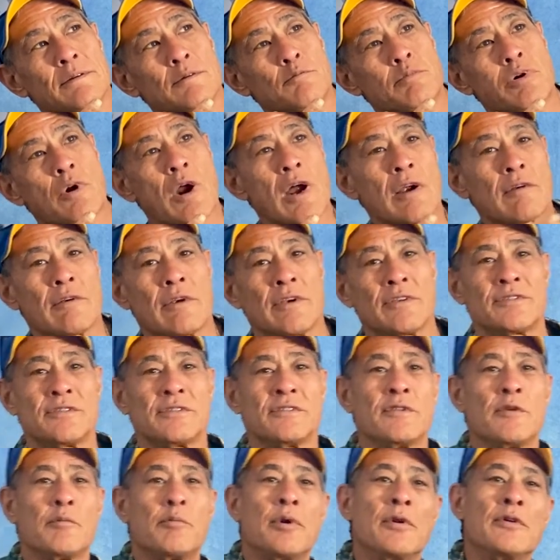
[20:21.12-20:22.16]
progress
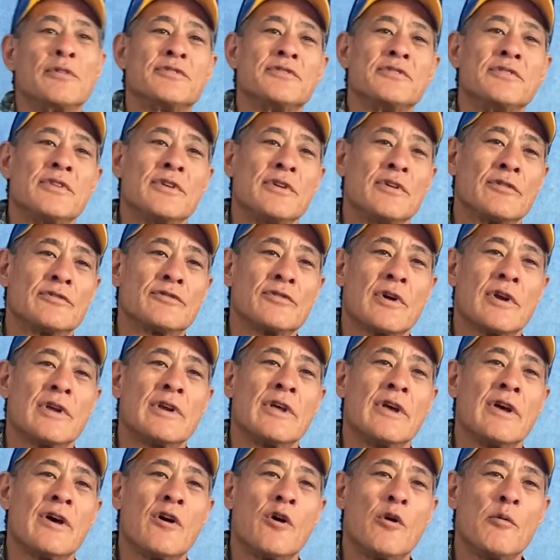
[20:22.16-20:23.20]
in the person that you're trying
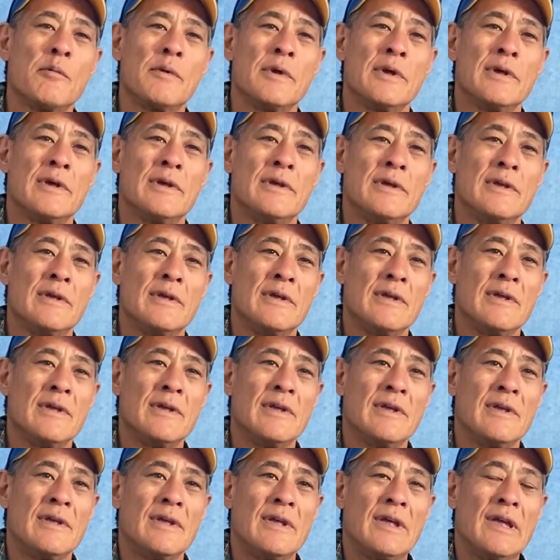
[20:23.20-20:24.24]
to help, mm-hmm.
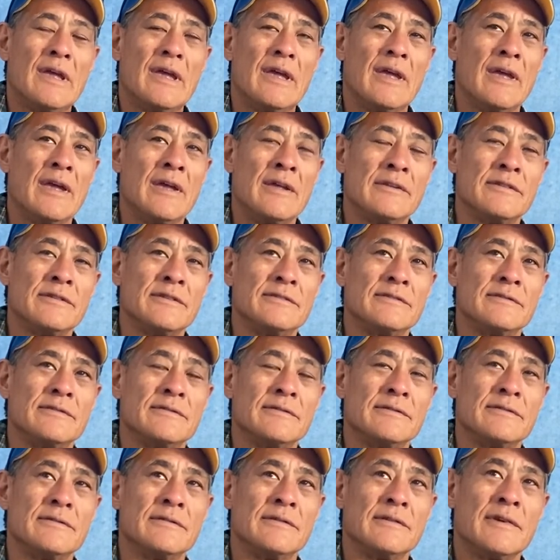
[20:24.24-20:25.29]
and
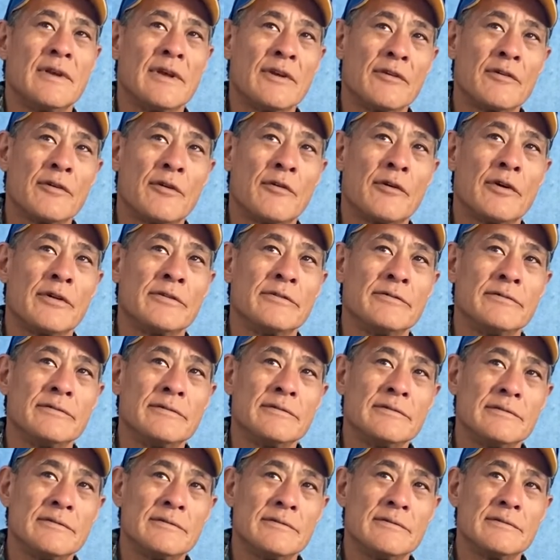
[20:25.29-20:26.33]
going,
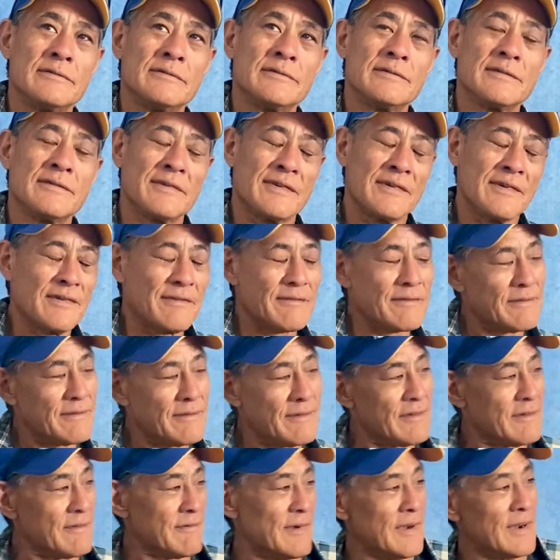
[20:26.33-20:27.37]

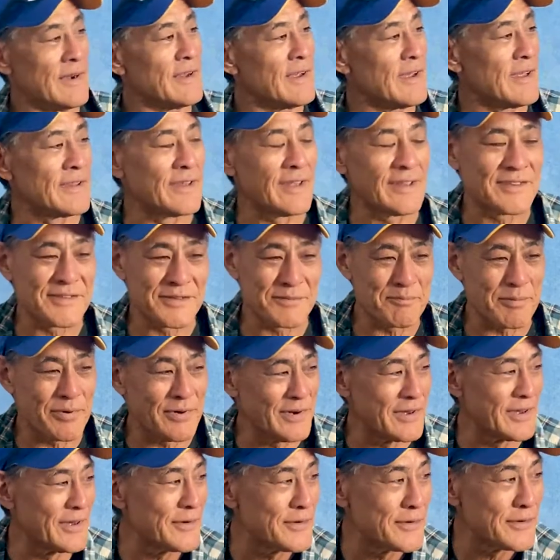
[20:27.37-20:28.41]
yeah, that's
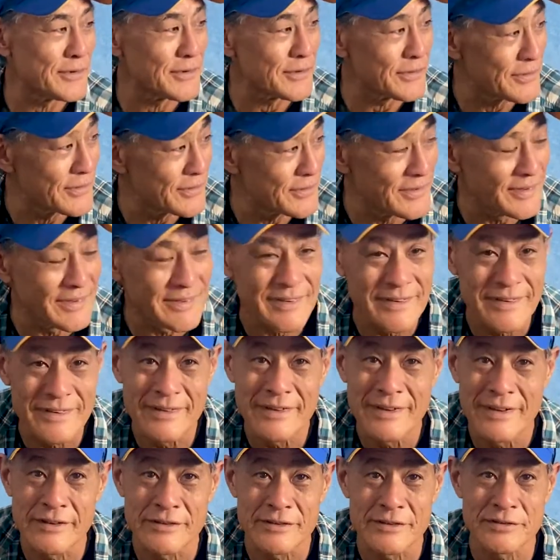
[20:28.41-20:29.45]
pretty cool.
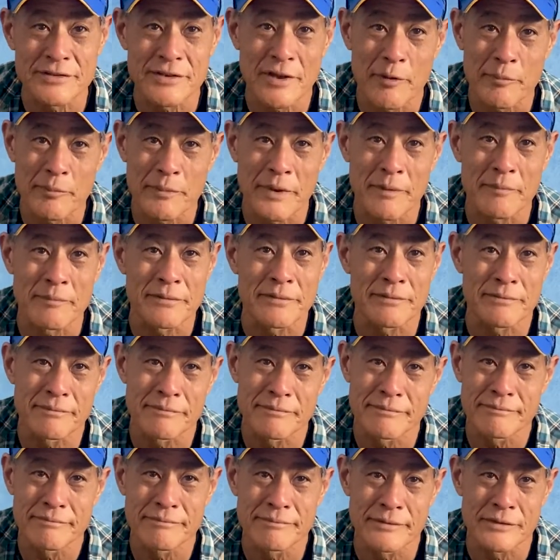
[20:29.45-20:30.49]
I just helped them
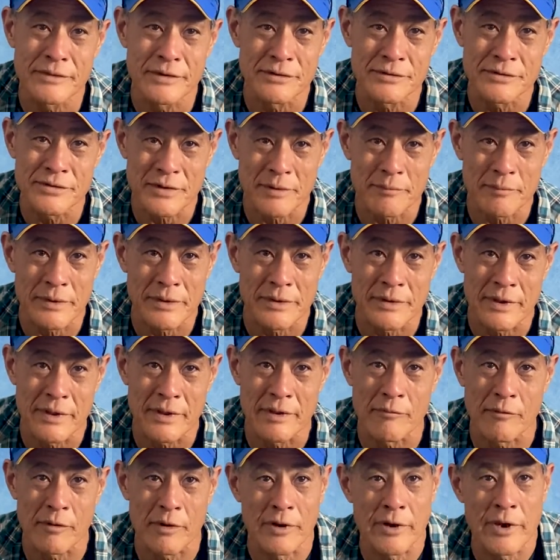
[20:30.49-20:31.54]
do something that
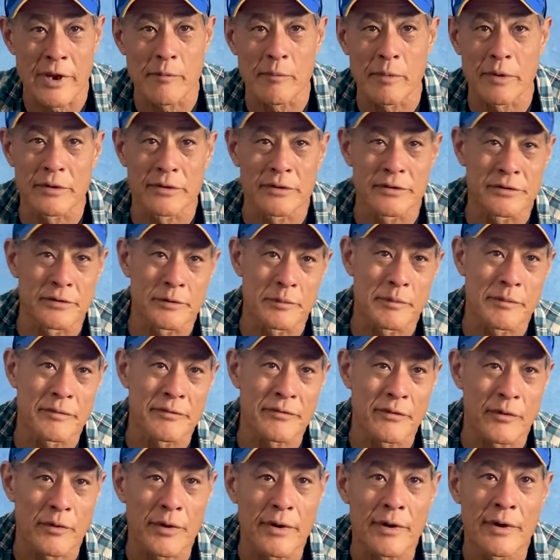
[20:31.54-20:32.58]
they weren't able to do
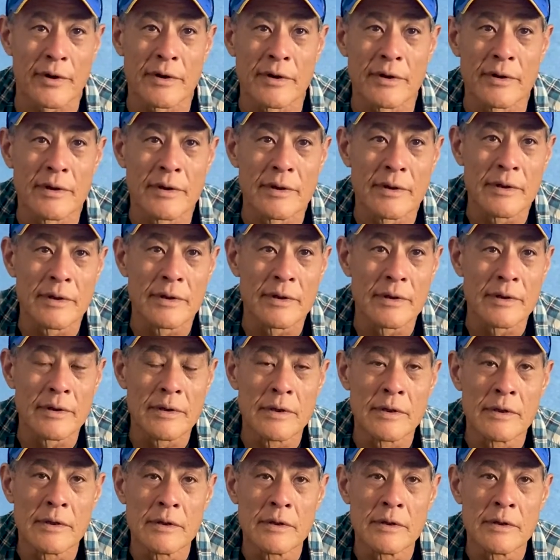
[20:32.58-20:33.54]
before. So,